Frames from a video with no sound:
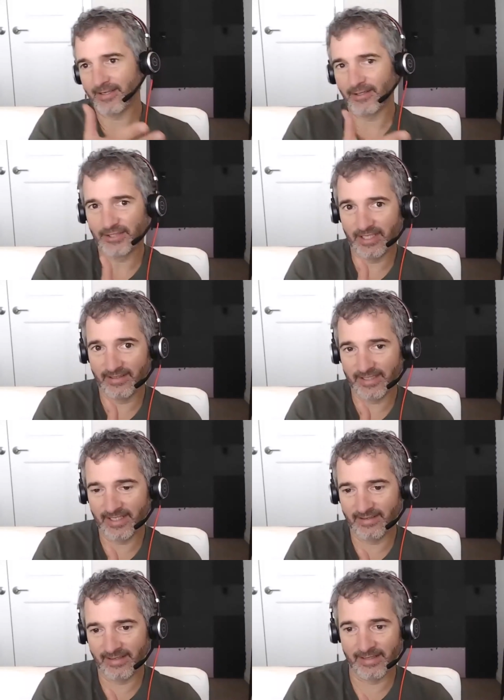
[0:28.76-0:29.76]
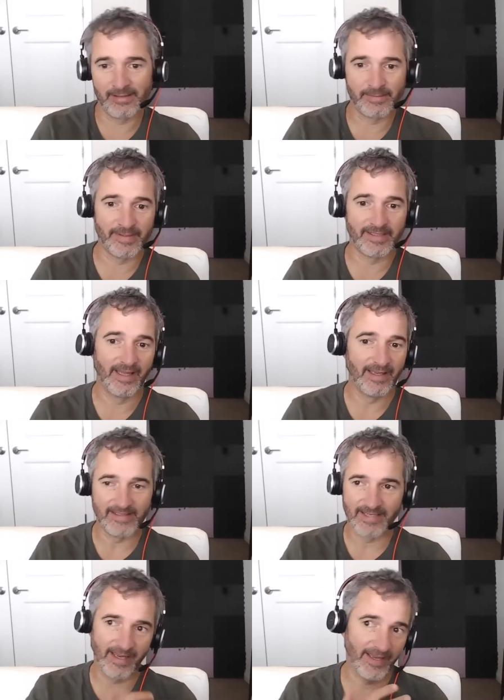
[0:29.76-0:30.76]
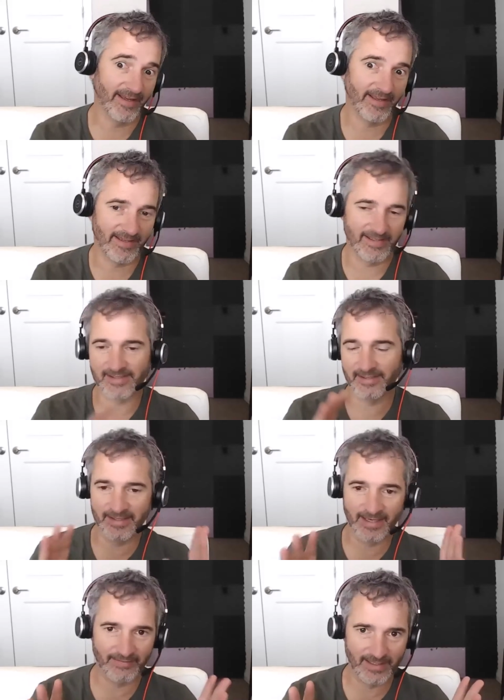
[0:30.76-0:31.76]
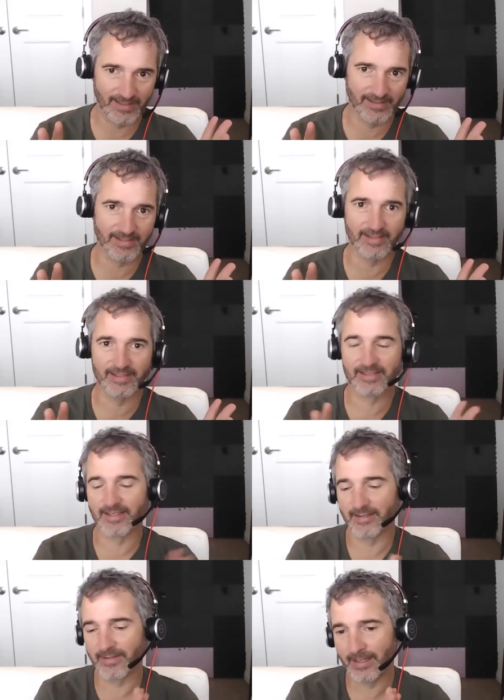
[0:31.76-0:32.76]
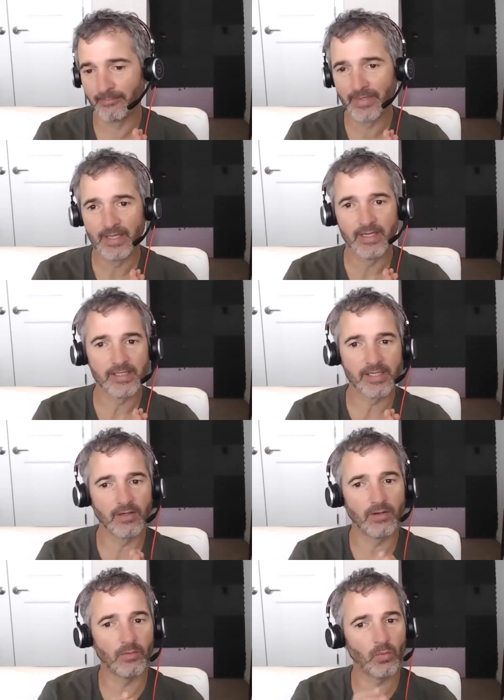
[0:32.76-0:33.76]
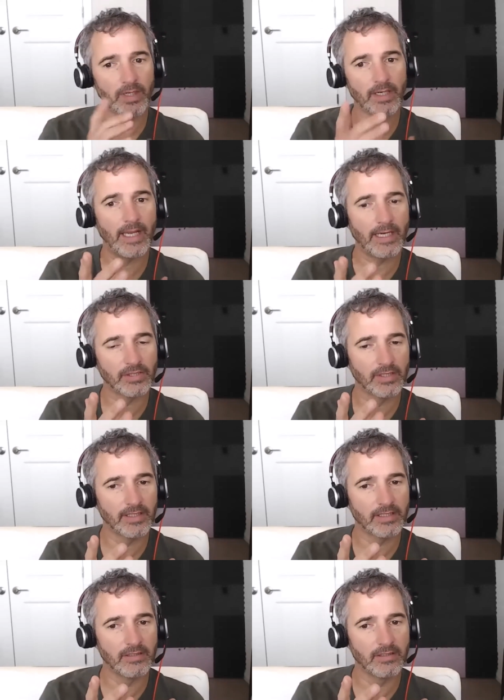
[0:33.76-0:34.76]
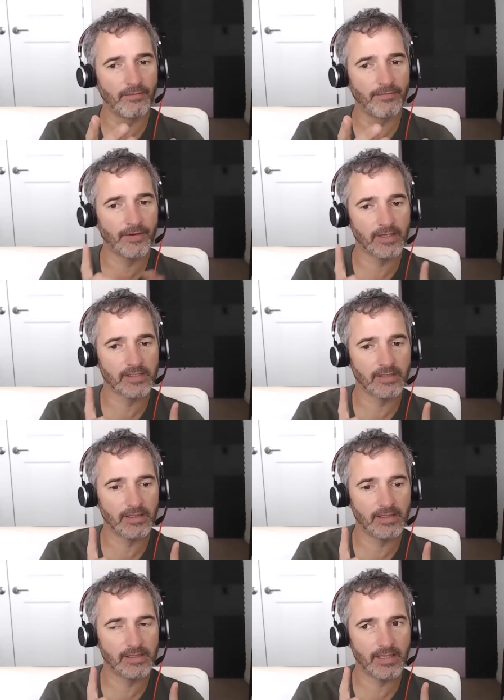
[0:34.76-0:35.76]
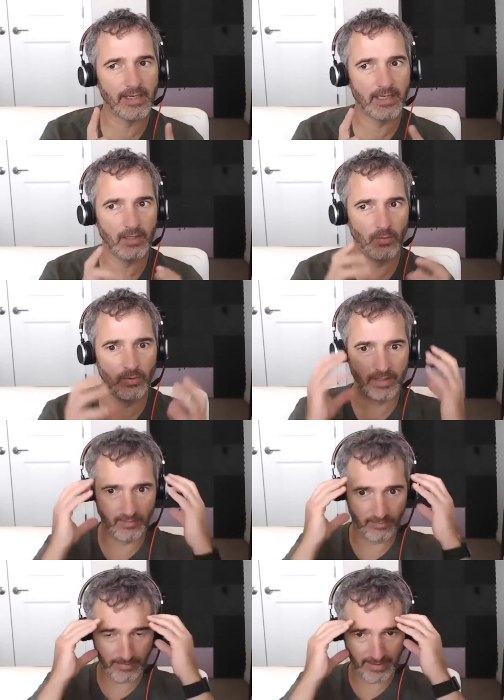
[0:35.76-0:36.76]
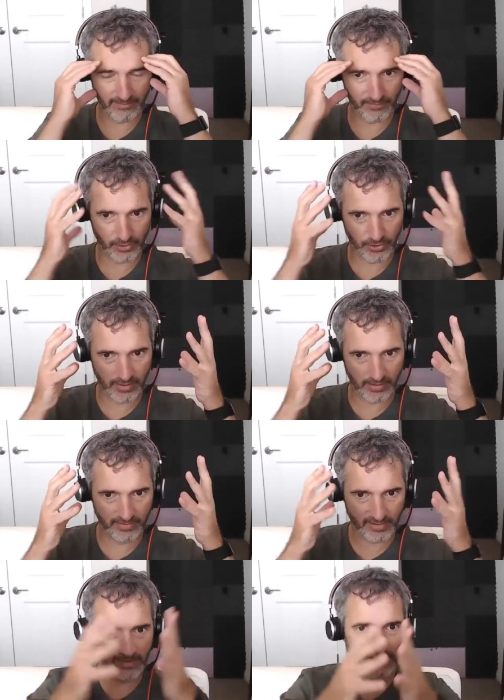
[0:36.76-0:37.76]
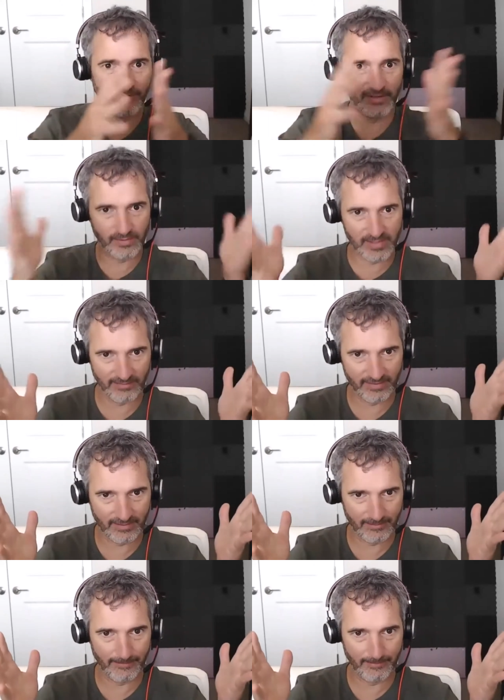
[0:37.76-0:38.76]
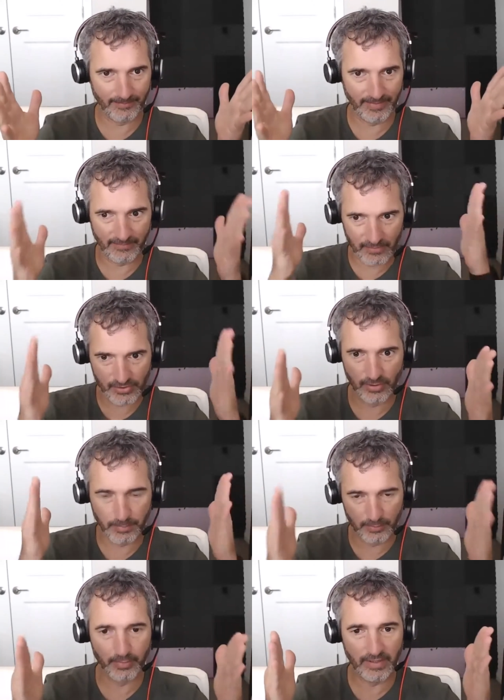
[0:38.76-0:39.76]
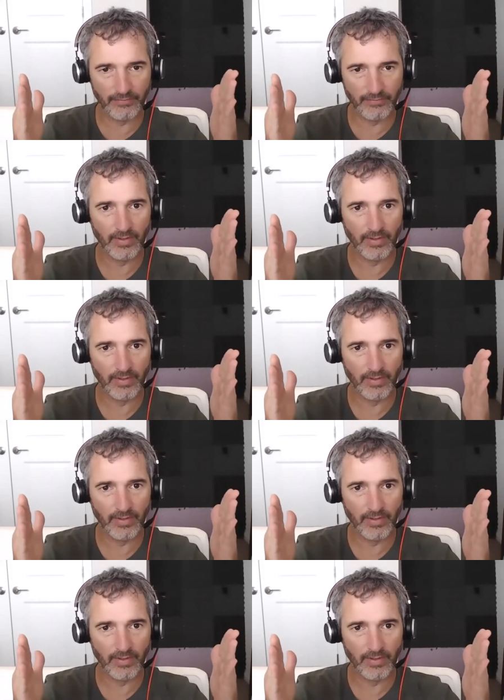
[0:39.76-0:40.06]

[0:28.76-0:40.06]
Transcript: call Jerry Jerry, and it, but it's Healy, so I'm gonna have to get used to this, okay? So what I'd actually like to do first is I kind of want to give my version of the cliff notes of it, super brief,